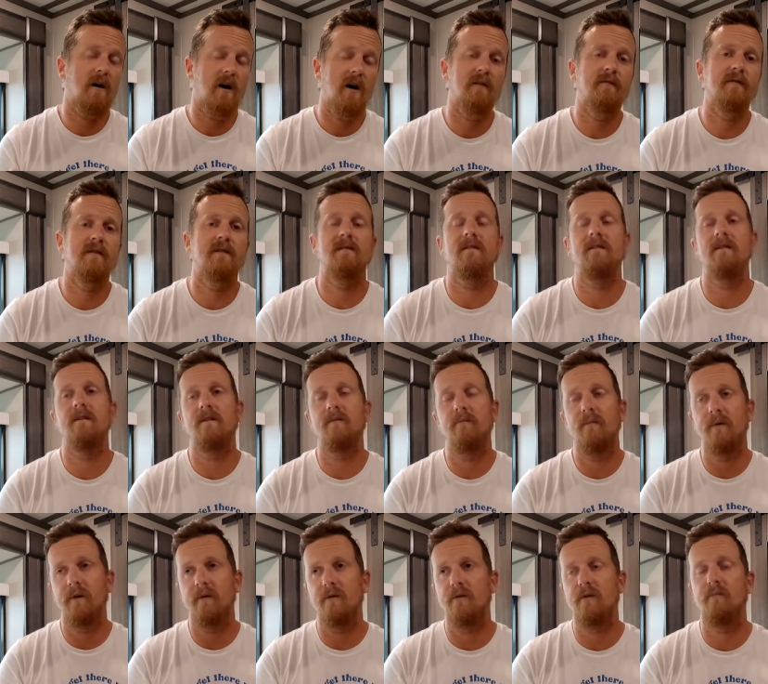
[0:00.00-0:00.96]
Obviously, the
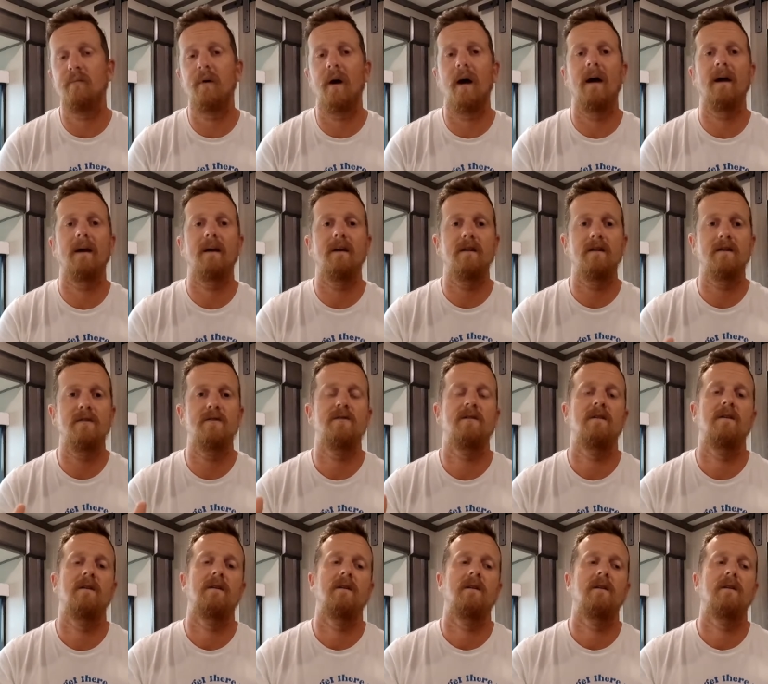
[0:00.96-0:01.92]
bigger the package,
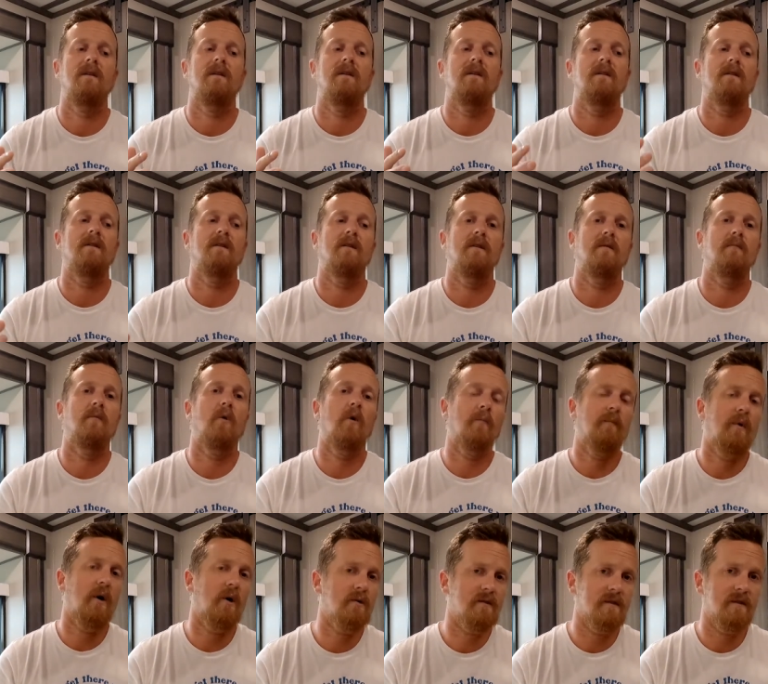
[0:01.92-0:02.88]
the more
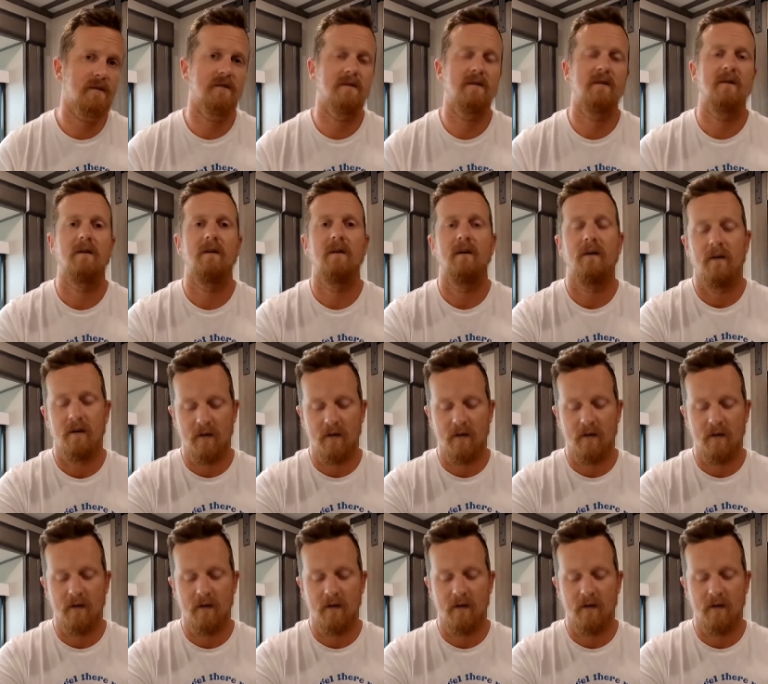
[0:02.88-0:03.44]
postage.